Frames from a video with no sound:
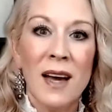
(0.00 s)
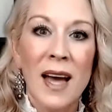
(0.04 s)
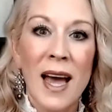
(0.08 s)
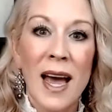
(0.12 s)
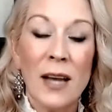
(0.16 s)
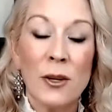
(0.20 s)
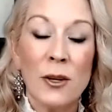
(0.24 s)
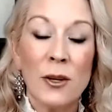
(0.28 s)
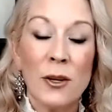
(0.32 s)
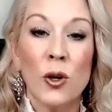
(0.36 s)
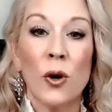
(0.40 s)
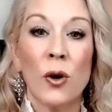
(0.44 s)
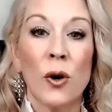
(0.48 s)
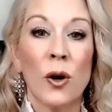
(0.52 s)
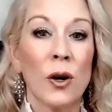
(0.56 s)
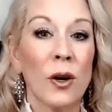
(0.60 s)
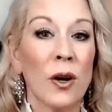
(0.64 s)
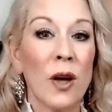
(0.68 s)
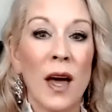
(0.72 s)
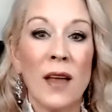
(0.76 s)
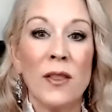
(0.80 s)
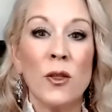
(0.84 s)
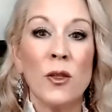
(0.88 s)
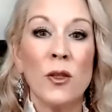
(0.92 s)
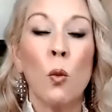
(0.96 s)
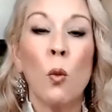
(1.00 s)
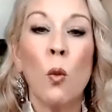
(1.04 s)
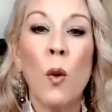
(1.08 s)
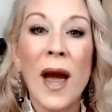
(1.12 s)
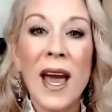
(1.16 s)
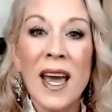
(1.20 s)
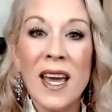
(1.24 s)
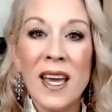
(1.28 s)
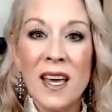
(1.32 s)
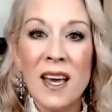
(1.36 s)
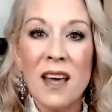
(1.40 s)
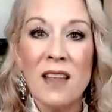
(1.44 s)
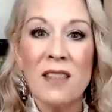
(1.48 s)
and the
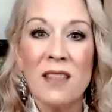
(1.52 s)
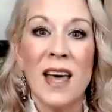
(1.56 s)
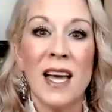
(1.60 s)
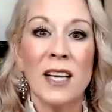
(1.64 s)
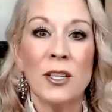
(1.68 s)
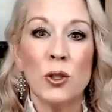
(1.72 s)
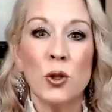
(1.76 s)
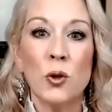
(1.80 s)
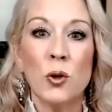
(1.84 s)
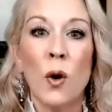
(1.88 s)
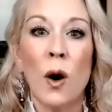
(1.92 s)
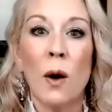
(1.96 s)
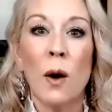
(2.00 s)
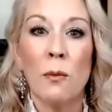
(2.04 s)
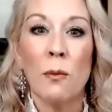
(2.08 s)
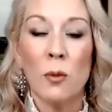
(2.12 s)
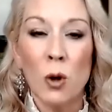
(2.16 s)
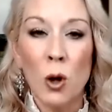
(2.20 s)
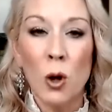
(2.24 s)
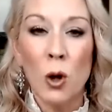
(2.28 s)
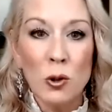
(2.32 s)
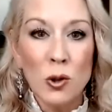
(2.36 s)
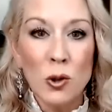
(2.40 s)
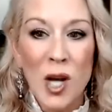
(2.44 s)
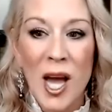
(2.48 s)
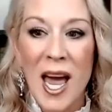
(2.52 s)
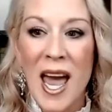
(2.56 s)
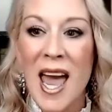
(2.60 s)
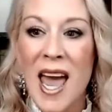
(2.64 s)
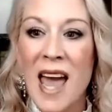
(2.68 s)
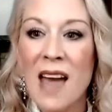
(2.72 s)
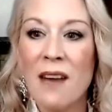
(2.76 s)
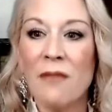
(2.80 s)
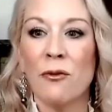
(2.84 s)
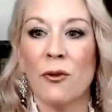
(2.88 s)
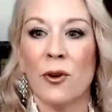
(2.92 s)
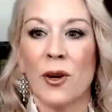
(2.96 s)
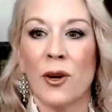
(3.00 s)
way that you approach
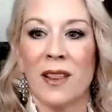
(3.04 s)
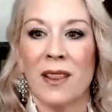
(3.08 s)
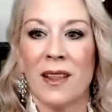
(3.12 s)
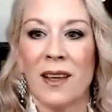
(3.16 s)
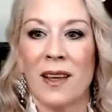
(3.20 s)
everything.